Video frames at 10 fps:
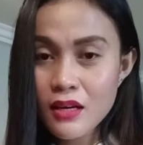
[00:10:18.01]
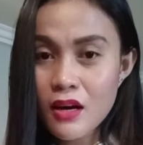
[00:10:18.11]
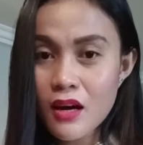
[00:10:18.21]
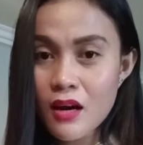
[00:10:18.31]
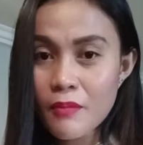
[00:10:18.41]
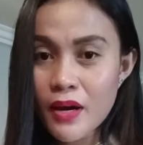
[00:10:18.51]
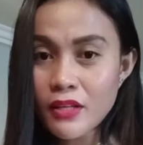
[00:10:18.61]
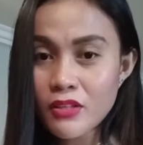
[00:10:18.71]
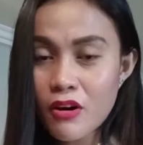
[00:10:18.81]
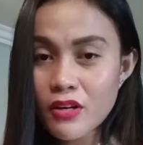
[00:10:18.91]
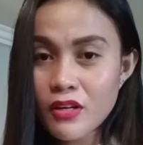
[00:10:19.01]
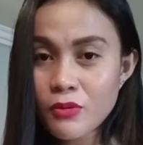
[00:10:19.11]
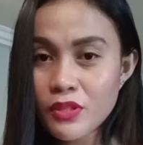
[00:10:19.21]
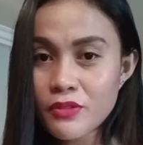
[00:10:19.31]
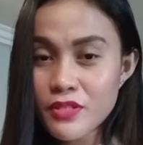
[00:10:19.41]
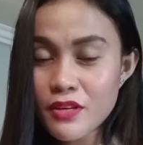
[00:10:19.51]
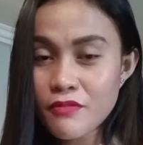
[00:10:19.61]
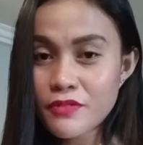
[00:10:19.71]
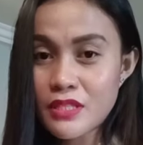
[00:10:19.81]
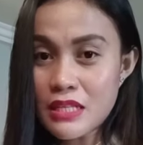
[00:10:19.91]
my daughter will receive
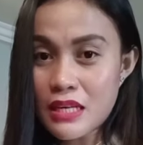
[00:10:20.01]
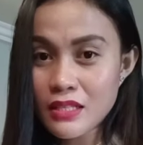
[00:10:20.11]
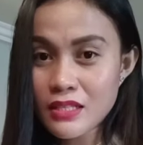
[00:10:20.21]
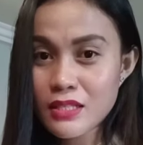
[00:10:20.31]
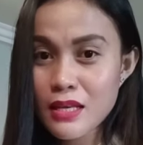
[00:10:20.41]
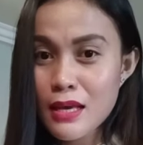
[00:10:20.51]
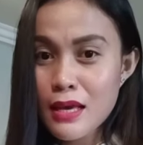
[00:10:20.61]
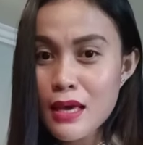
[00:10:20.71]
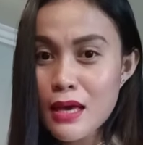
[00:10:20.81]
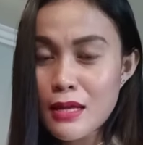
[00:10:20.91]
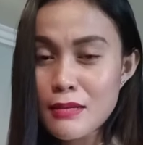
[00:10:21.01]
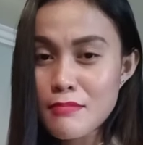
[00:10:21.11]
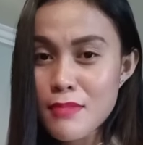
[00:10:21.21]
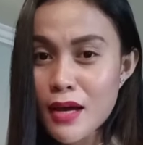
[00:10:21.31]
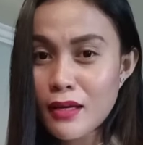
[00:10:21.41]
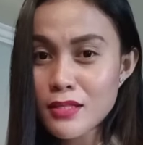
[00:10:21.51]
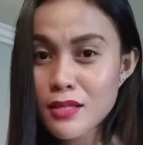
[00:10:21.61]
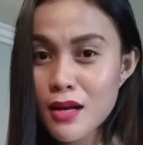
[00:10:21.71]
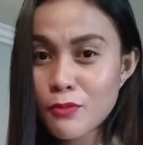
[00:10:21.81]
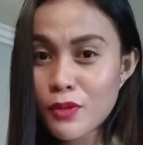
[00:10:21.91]
6 and my
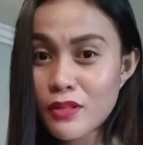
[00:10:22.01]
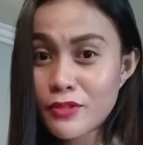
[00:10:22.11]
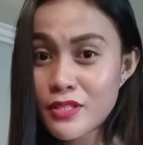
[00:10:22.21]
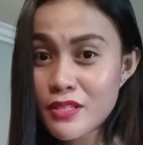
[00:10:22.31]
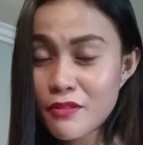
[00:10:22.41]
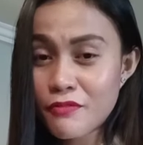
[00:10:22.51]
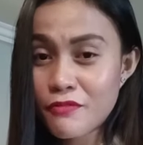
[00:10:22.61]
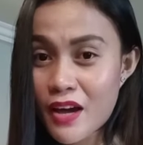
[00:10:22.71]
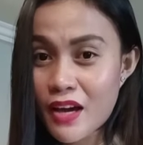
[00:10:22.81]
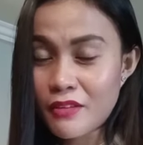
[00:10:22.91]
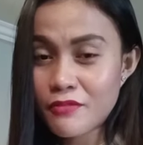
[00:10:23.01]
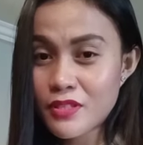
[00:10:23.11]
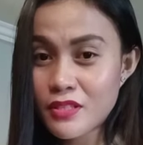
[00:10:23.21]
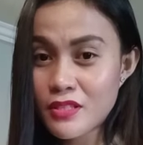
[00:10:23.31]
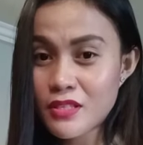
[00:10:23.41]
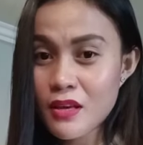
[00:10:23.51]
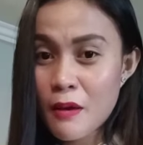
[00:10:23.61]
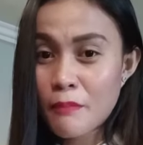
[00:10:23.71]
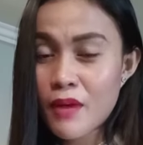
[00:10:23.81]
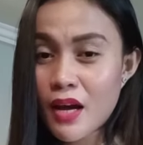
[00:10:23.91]
son will receive 5, since
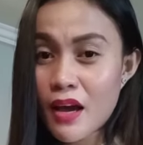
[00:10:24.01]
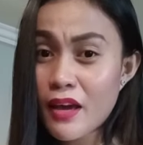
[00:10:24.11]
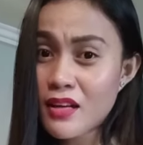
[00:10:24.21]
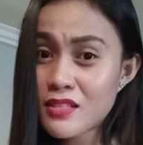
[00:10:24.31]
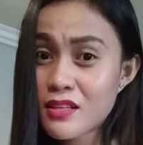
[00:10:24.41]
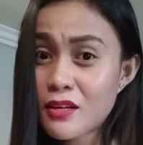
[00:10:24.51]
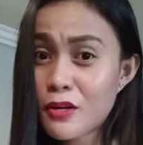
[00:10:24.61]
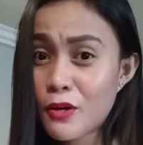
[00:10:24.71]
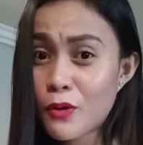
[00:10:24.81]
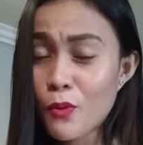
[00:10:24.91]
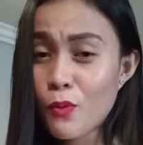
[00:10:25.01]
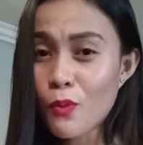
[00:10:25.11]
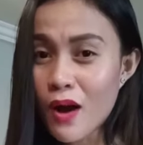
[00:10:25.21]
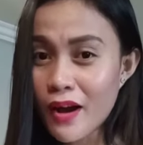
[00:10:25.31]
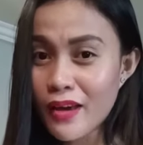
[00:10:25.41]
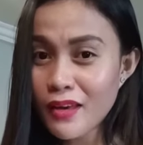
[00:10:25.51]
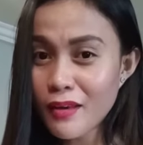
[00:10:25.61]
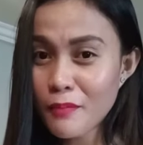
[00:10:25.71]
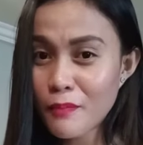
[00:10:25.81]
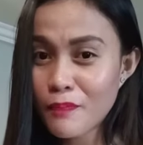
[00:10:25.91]
I asked her why
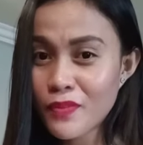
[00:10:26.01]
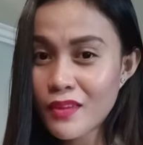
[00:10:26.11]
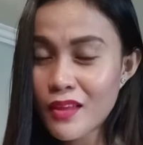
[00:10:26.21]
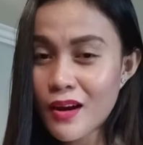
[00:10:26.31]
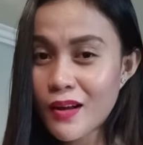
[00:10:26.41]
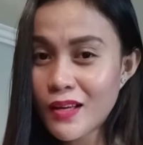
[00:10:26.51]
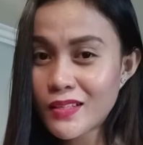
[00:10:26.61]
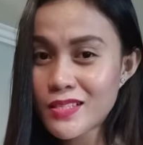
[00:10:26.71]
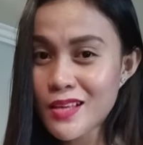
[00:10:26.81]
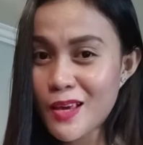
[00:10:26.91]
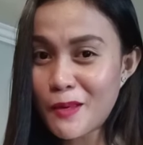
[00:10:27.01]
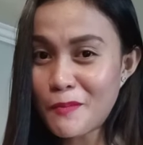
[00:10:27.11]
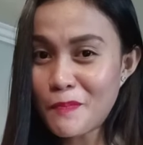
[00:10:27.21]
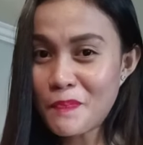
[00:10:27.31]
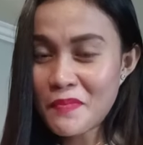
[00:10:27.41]
they are not the same.